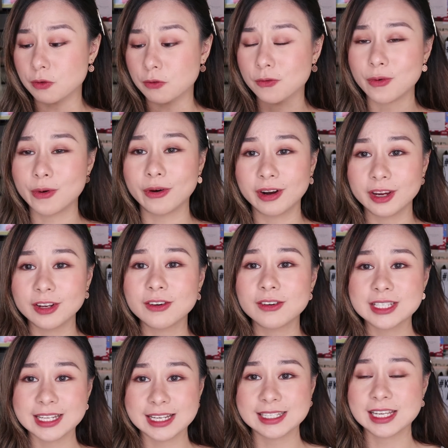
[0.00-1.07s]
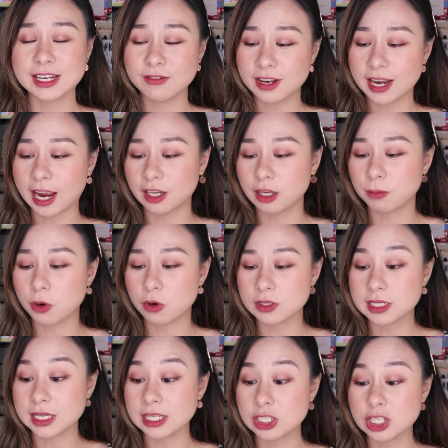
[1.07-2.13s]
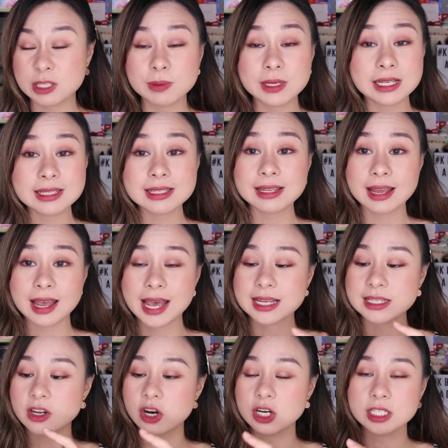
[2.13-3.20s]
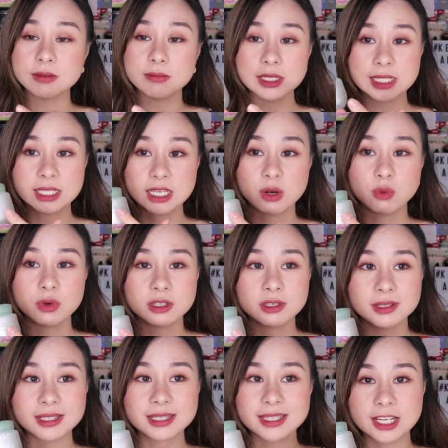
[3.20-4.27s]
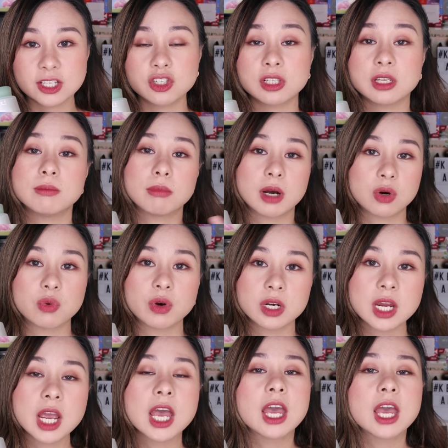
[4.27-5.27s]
for, you know, sensitive and acne prone skin just because it has Artemisia, which is essentially mugwort.